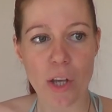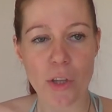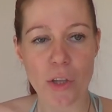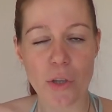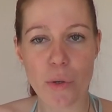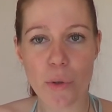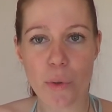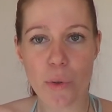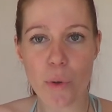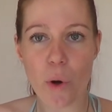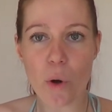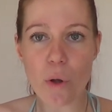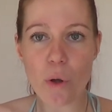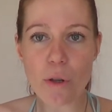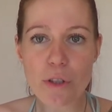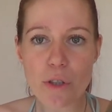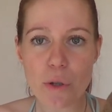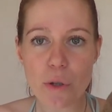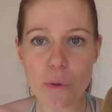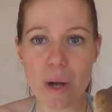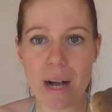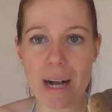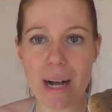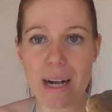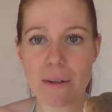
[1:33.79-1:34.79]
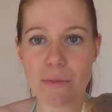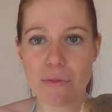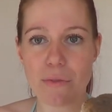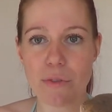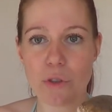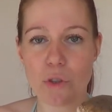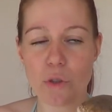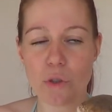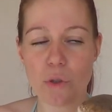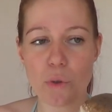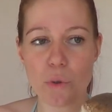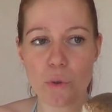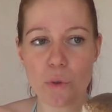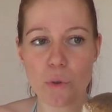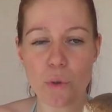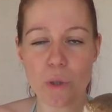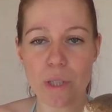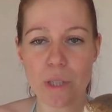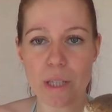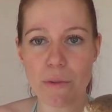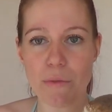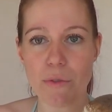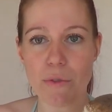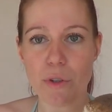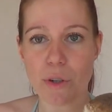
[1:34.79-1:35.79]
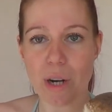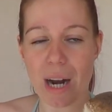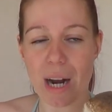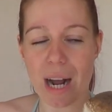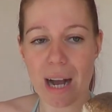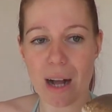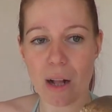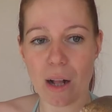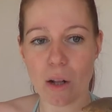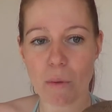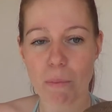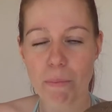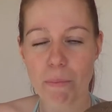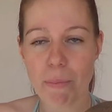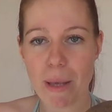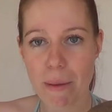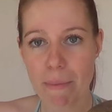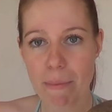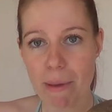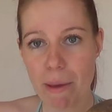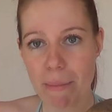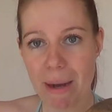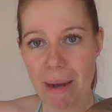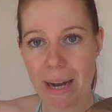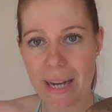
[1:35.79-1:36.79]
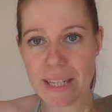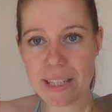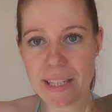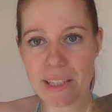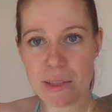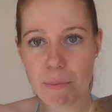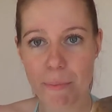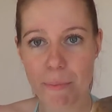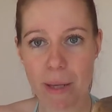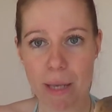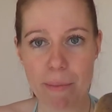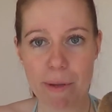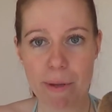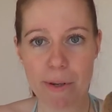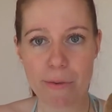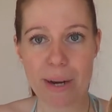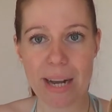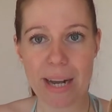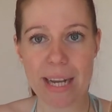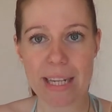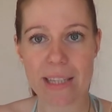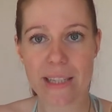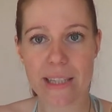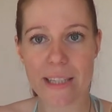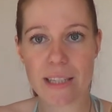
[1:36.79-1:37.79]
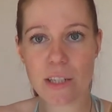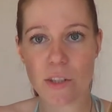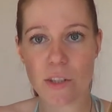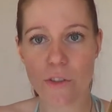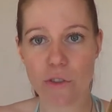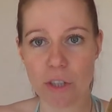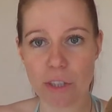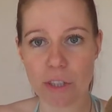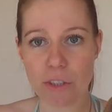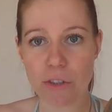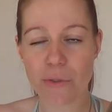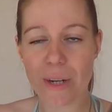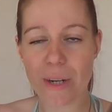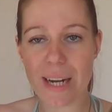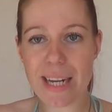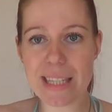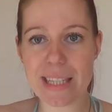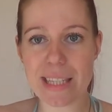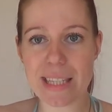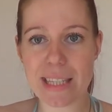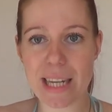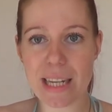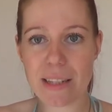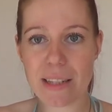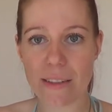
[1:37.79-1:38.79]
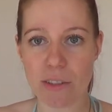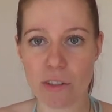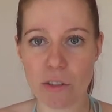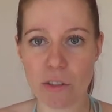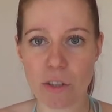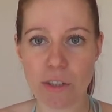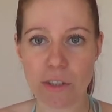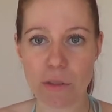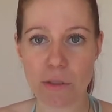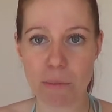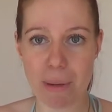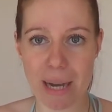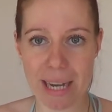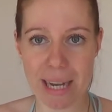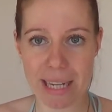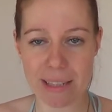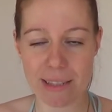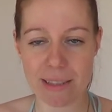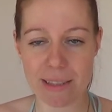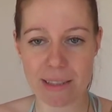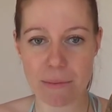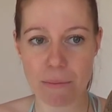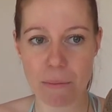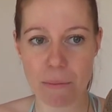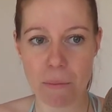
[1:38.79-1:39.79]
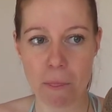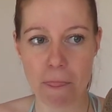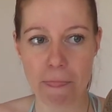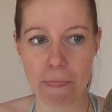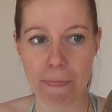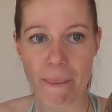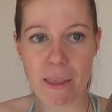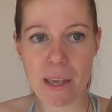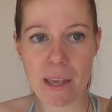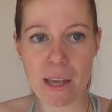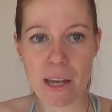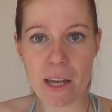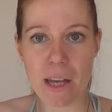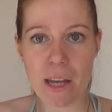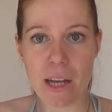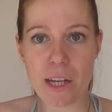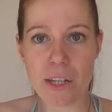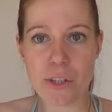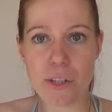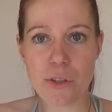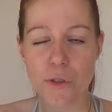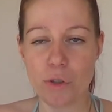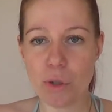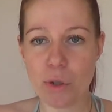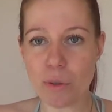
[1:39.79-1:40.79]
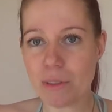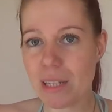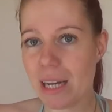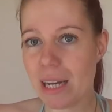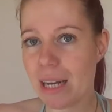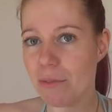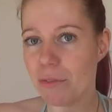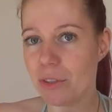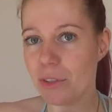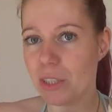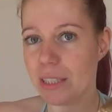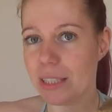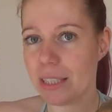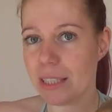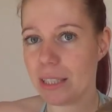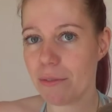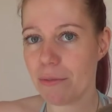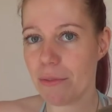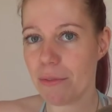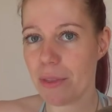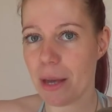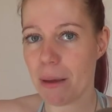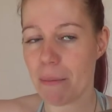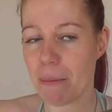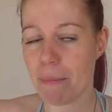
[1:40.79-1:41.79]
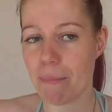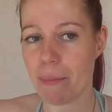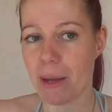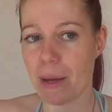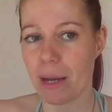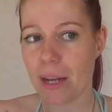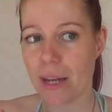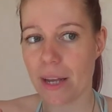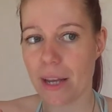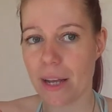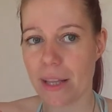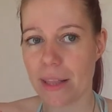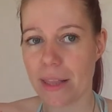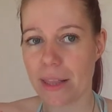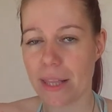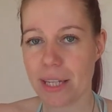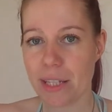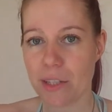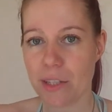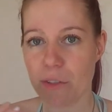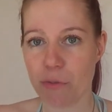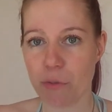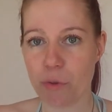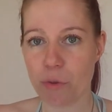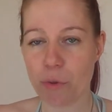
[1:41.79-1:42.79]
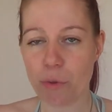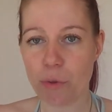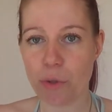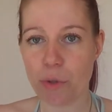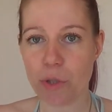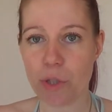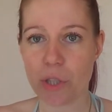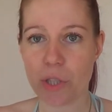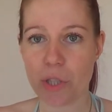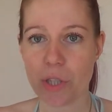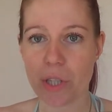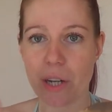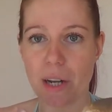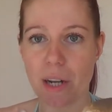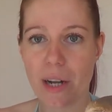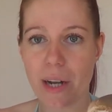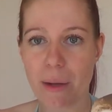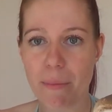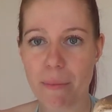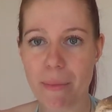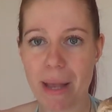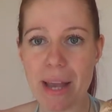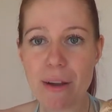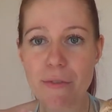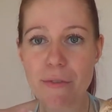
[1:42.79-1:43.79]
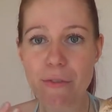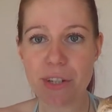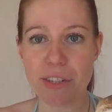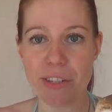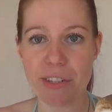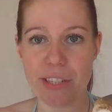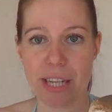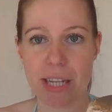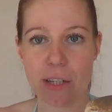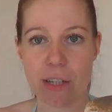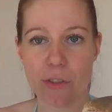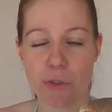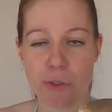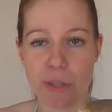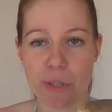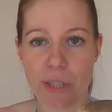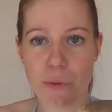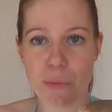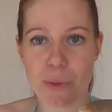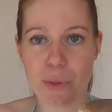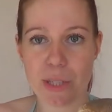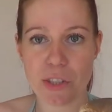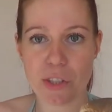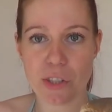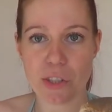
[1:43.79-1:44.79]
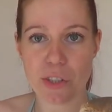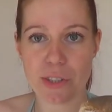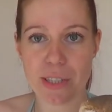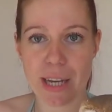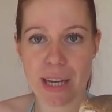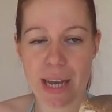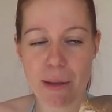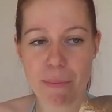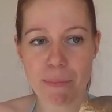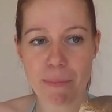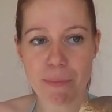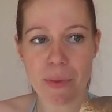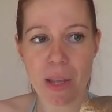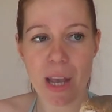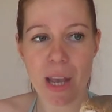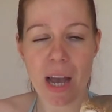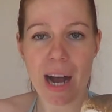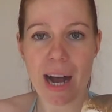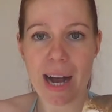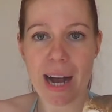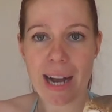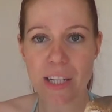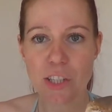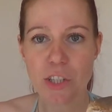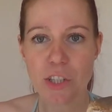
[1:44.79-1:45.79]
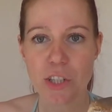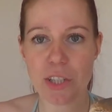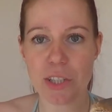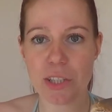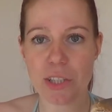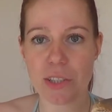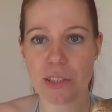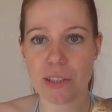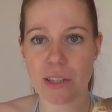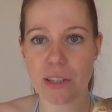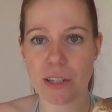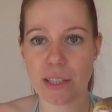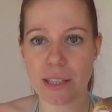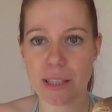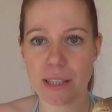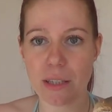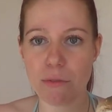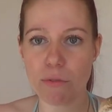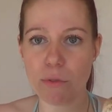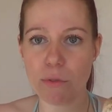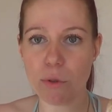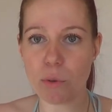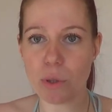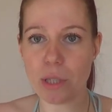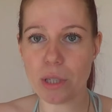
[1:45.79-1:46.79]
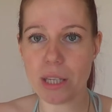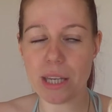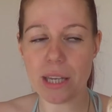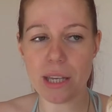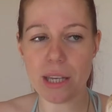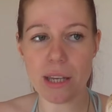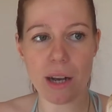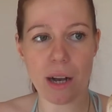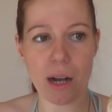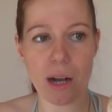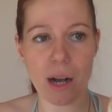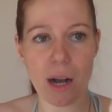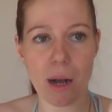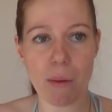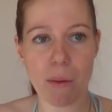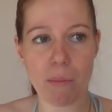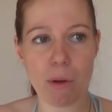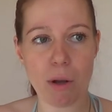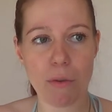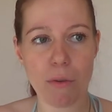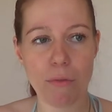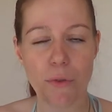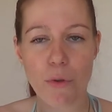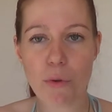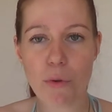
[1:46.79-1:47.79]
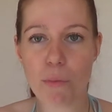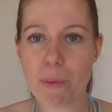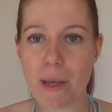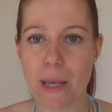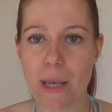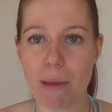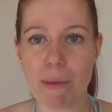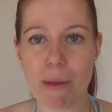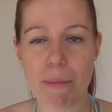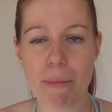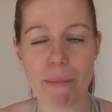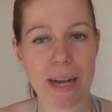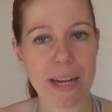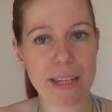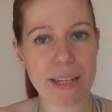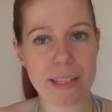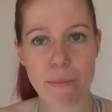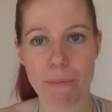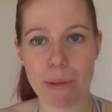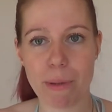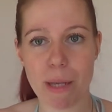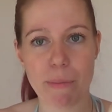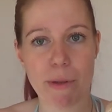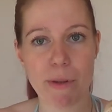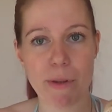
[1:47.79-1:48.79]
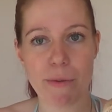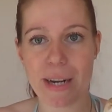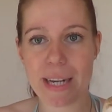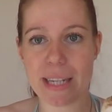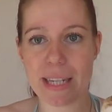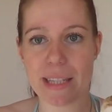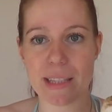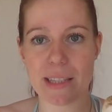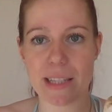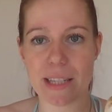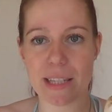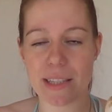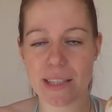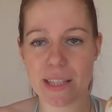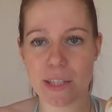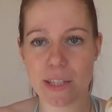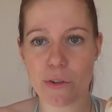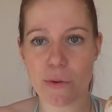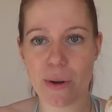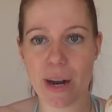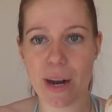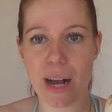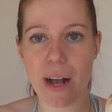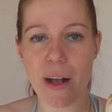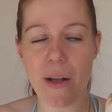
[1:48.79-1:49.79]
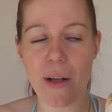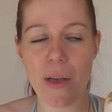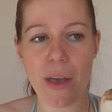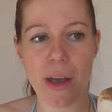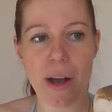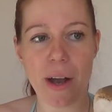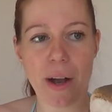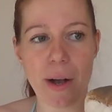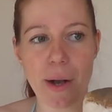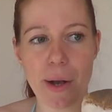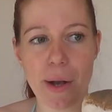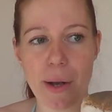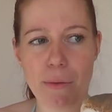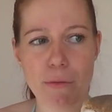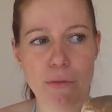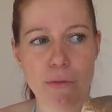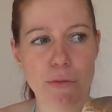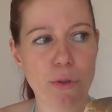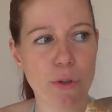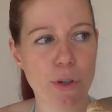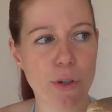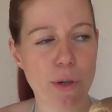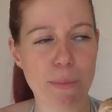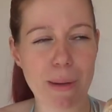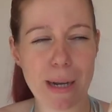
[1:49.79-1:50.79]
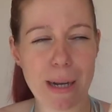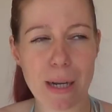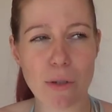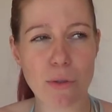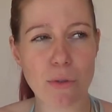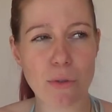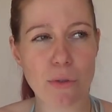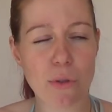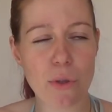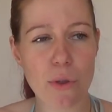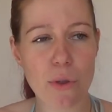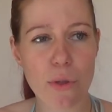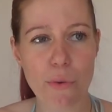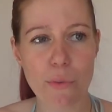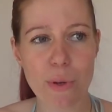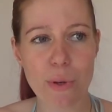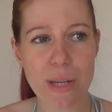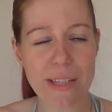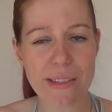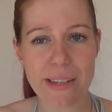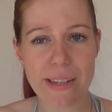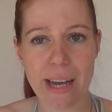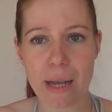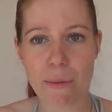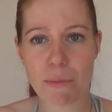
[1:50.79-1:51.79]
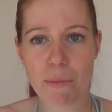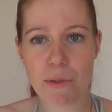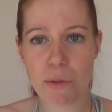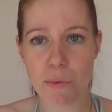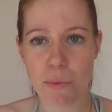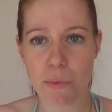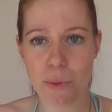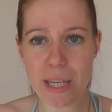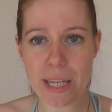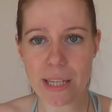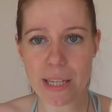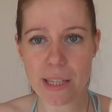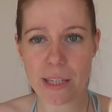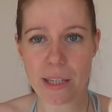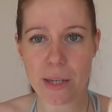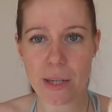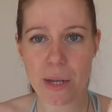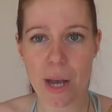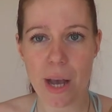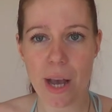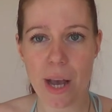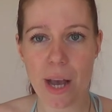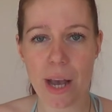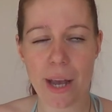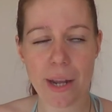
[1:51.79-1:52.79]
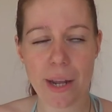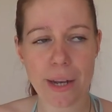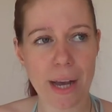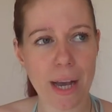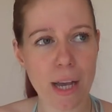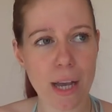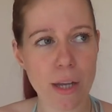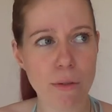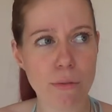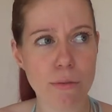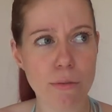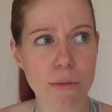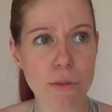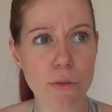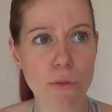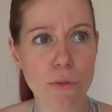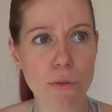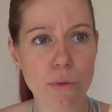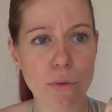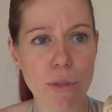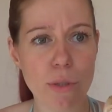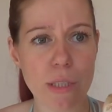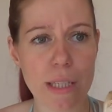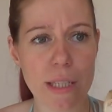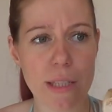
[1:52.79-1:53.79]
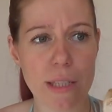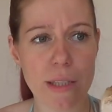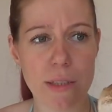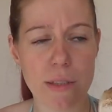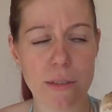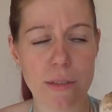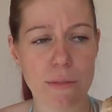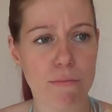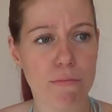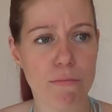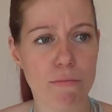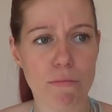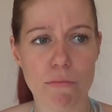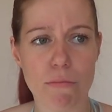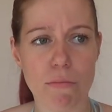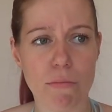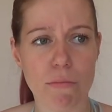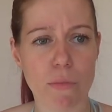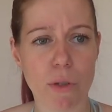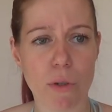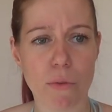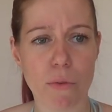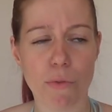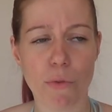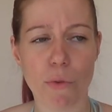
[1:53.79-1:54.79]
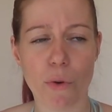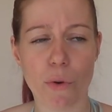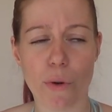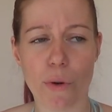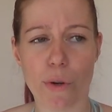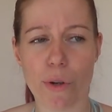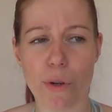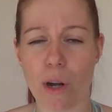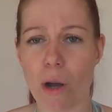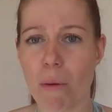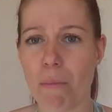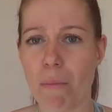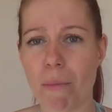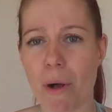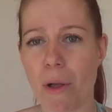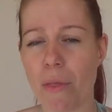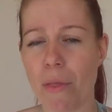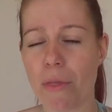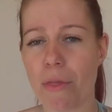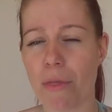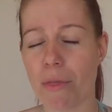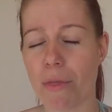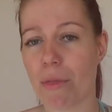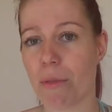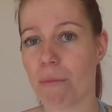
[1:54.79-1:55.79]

you also have to give your owl baby mice, baby rats, adult rats and adult mice. You don't have to give them these foods um, every day during winter time. I just give Luki um, a few baby mice, baby rats, etc. Um, for about three times a week and I will do this for a month